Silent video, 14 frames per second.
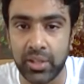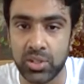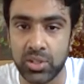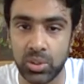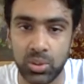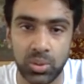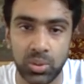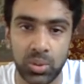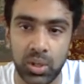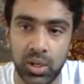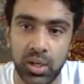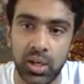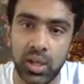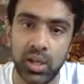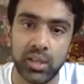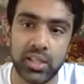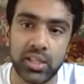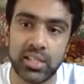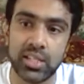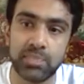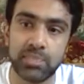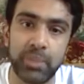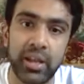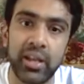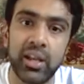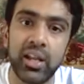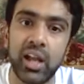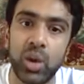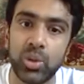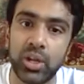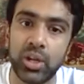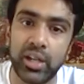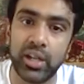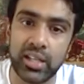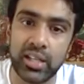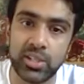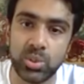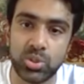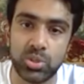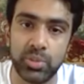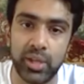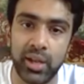So this is perennially how the days used to be.